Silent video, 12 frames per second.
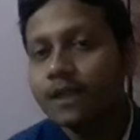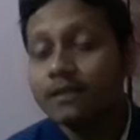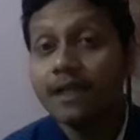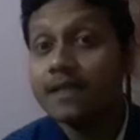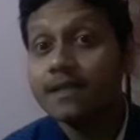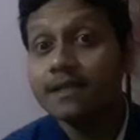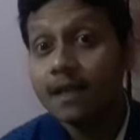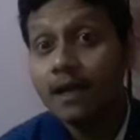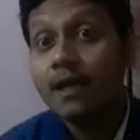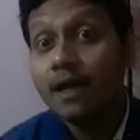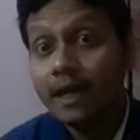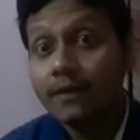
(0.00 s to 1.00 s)
that is,
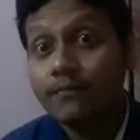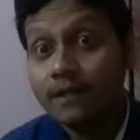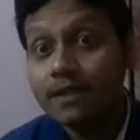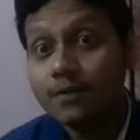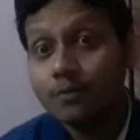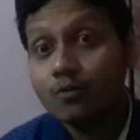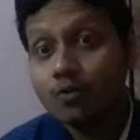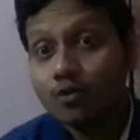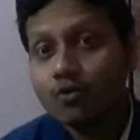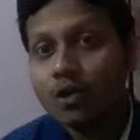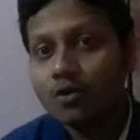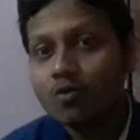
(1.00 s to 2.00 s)
F is
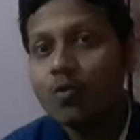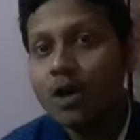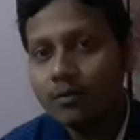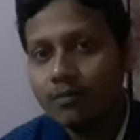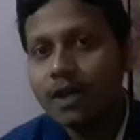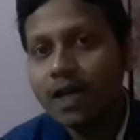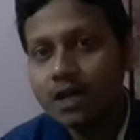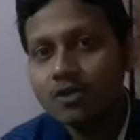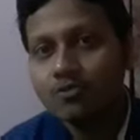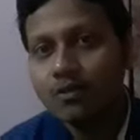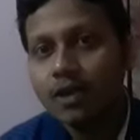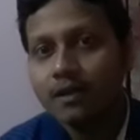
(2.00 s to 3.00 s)
proportional to 1 by r
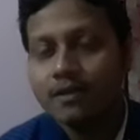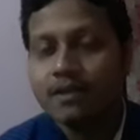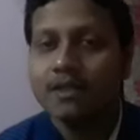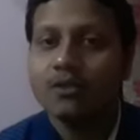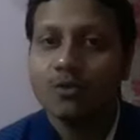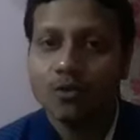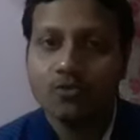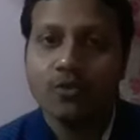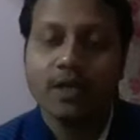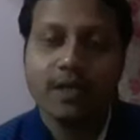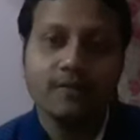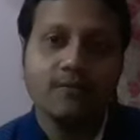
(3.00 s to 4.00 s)
square. This is also
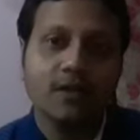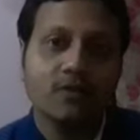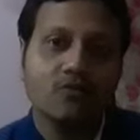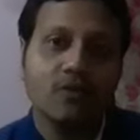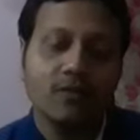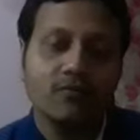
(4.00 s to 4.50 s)
an inverse square